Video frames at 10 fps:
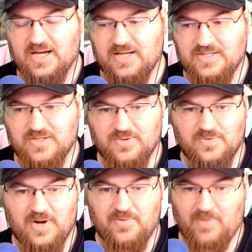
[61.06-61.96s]

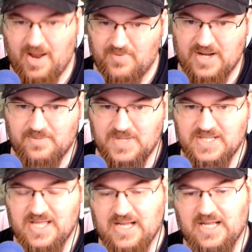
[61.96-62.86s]
So I
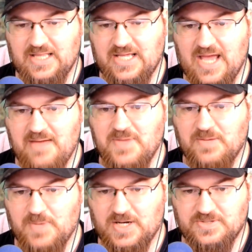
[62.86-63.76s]
recommend taking the
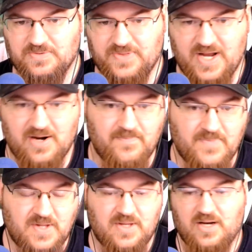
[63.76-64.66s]
aiming module there.
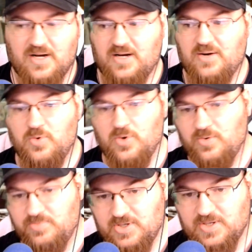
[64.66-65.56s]

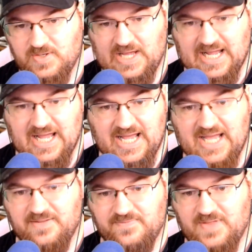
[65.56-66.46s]
Or you can take
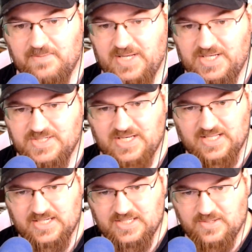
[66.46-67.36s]
AA if that means
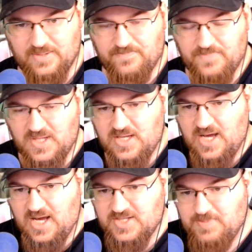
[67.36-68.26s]
anything to you.
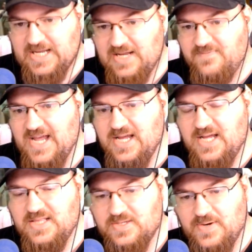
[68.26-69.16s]
Speaking of
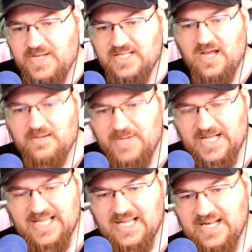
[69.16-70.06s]
AA, let's go ahead and talk
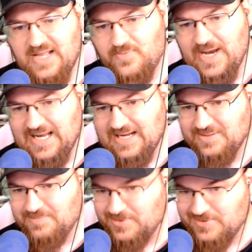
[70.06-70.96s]
about that. Now, the rating
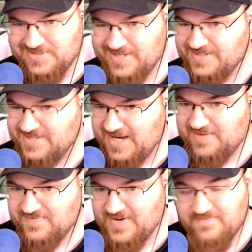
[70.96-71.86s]
on the board says
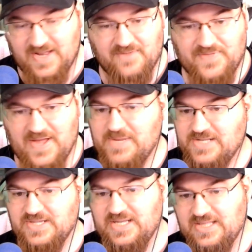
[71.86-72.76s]
85. Now, if that
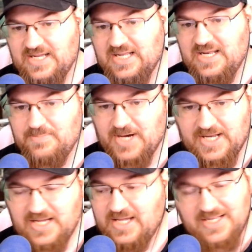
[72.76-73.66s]
means anything to
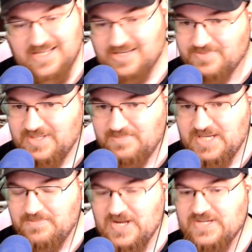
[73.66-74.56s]
anybody, doesn't really
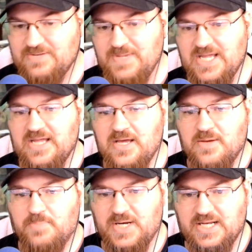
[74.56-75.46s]
mean much to me,
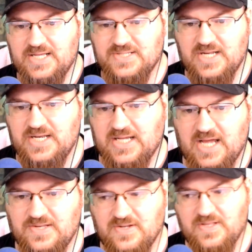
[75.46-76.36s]
but it is an indication
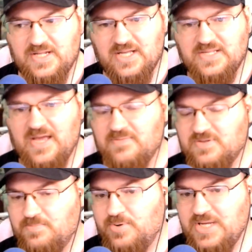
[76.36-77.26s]
that it does
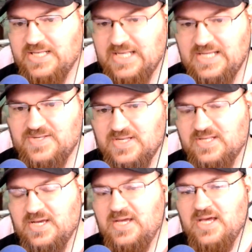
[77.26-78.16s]
have some pretty
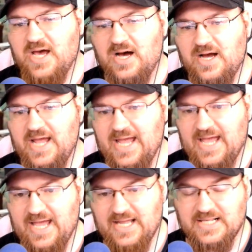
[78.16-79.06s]
decent AA.
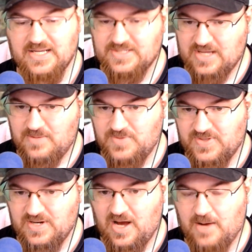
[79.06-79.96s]
It does come
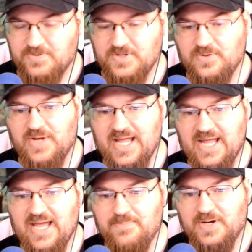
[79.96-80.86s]
with an optional
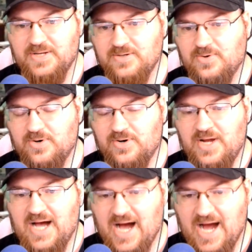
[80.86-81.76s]
AA button or
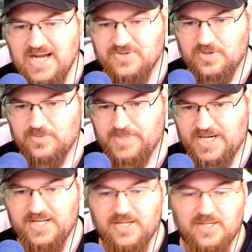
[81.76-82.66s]
hydro mod.